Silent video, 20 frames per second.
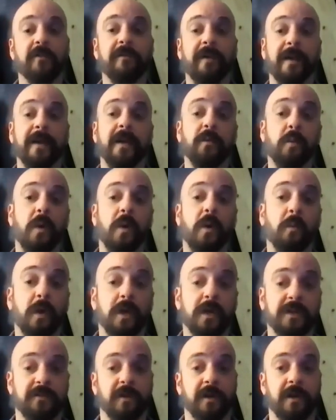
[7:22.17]
finding what
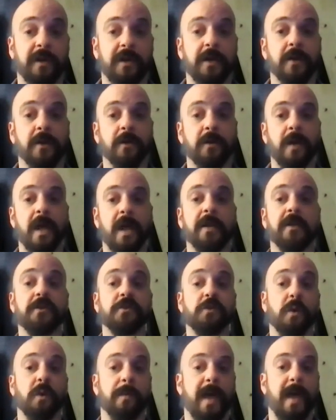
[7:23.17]
works for you and
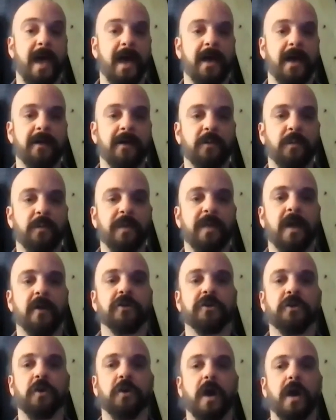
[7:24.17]
your path without
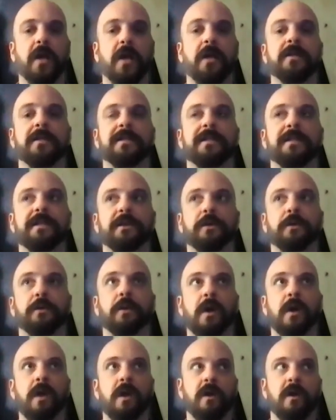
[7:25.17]
trying to